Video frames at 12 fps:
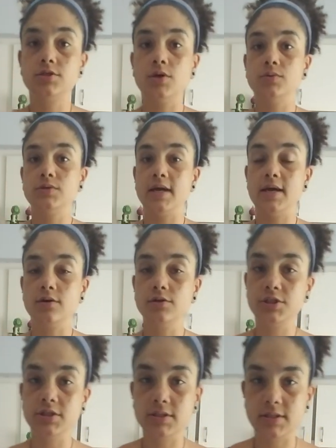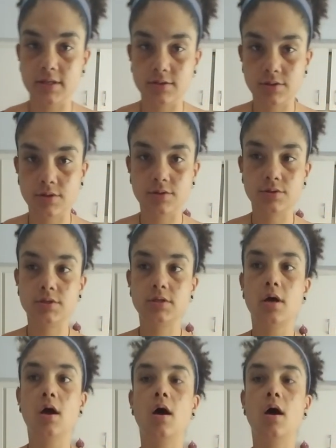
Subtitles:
those energy centers,